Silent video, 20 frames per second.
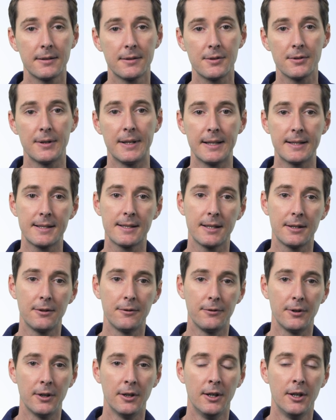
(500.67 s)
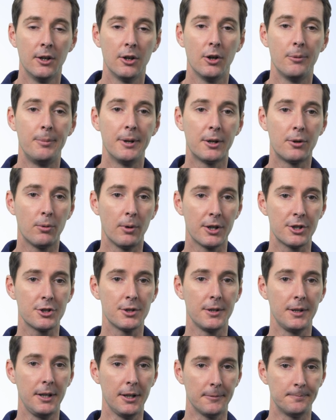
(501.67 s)
So that's kind of a, a big
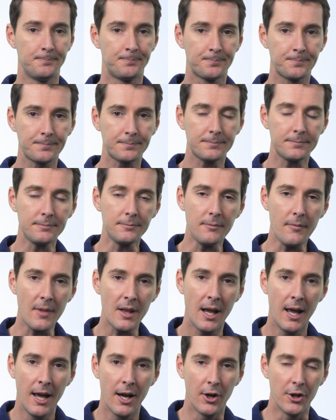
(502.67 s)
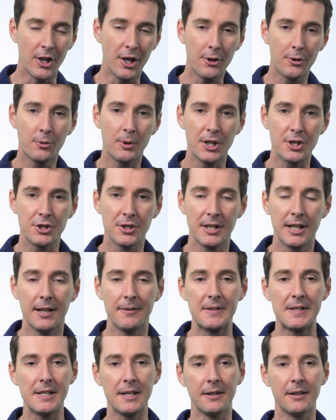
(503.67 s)
question here. Another question that
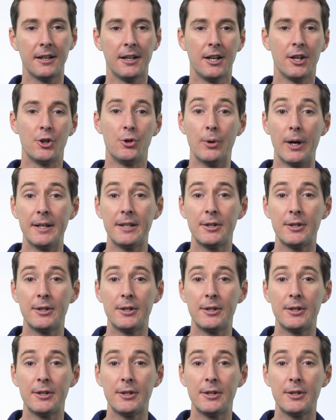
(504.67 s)
I've seen, do I